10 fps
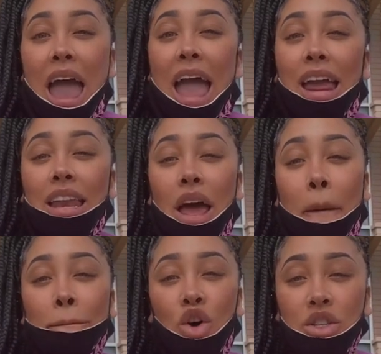and
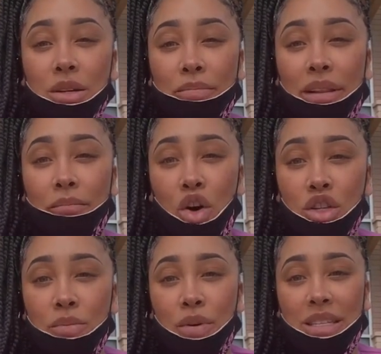
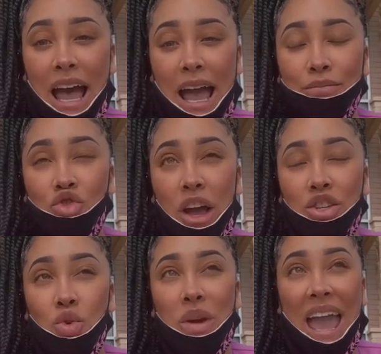multiple times try
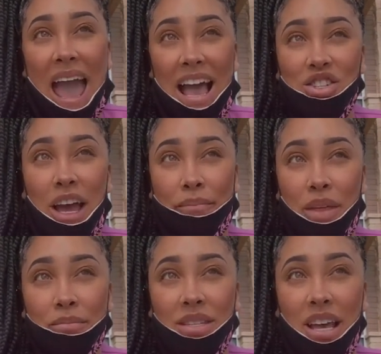to Cash App
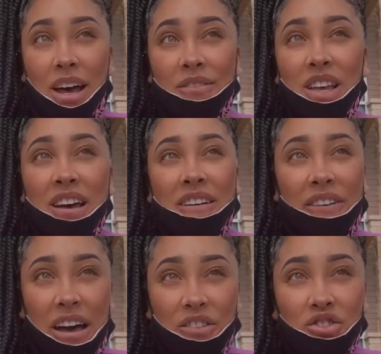themselves
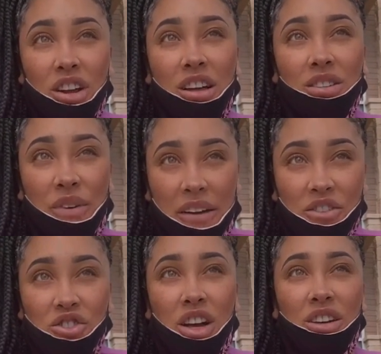
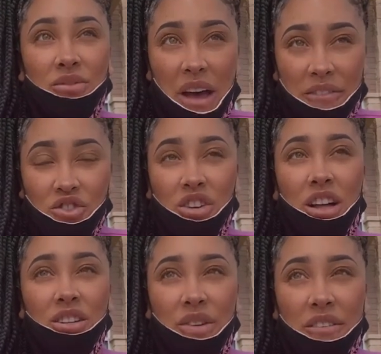
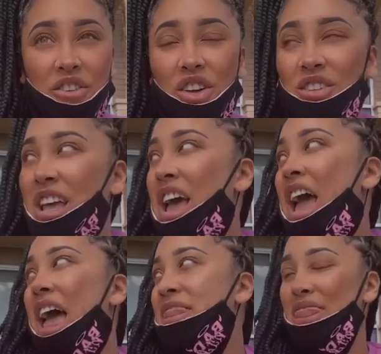$500,
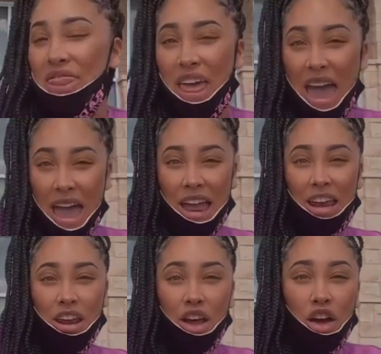and
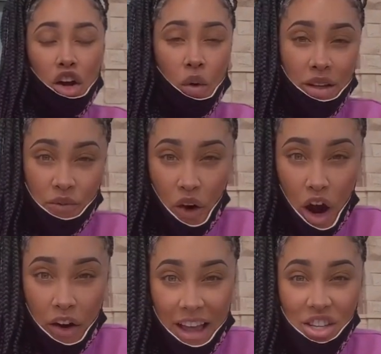then go as
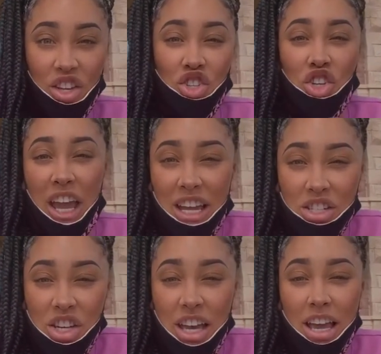far as
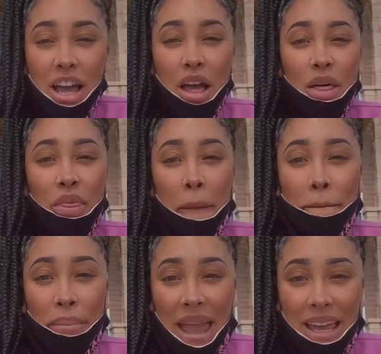changing the
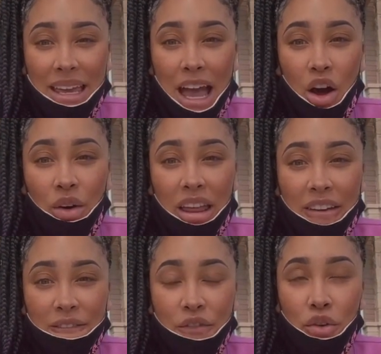bank account
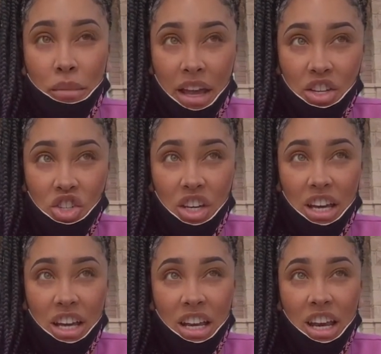
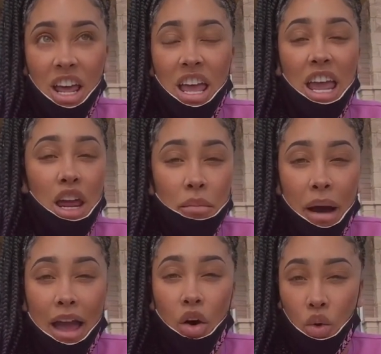information in
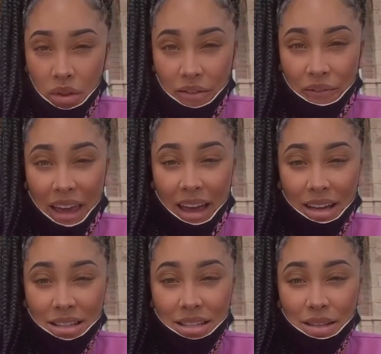my
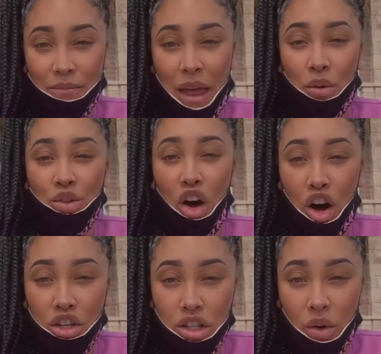OnlyFans that was
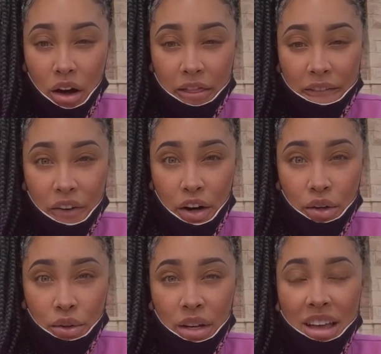also on the
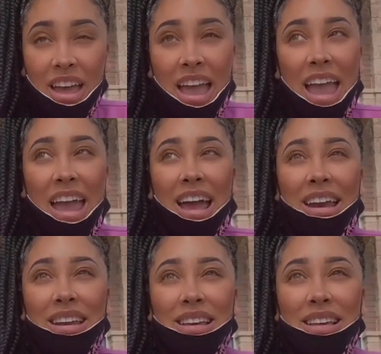phone
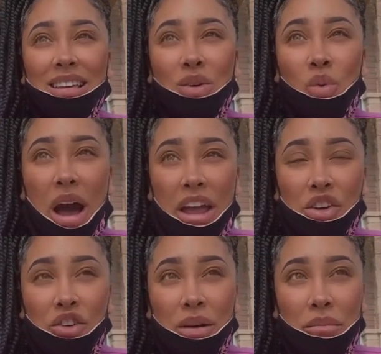and
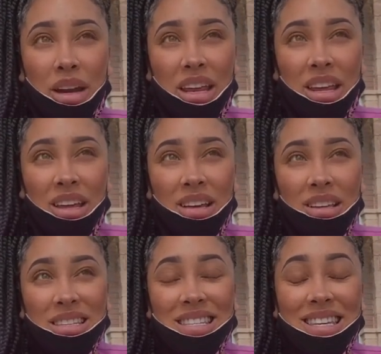wiring money
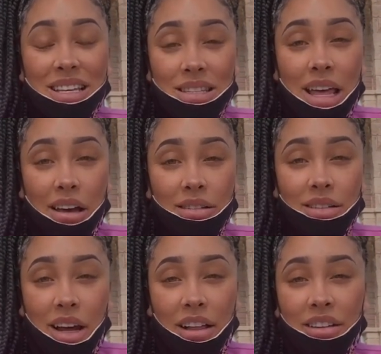
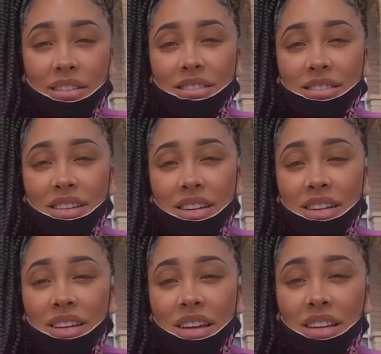$6,000
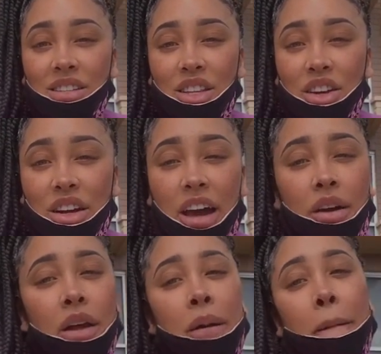into their account.
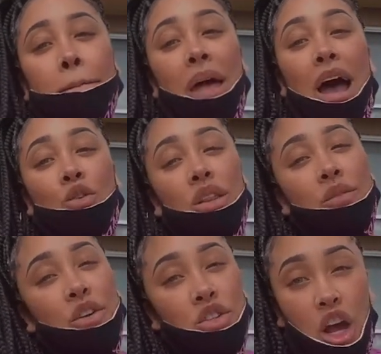I really
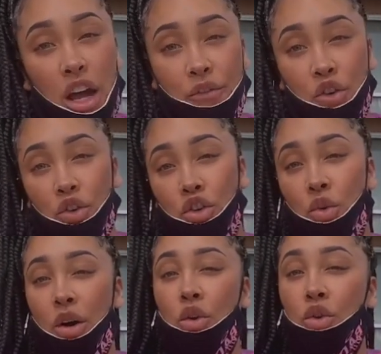feel sorry for who
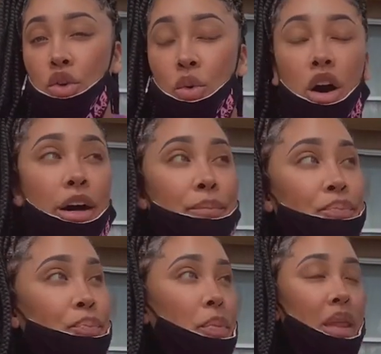you are.
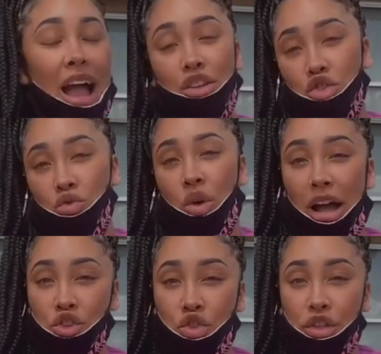I do.
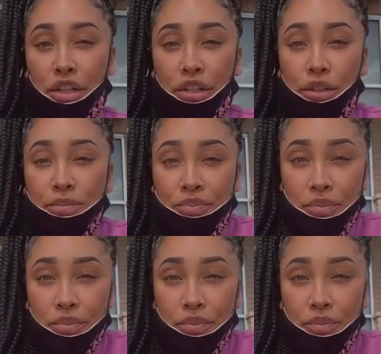I truly do.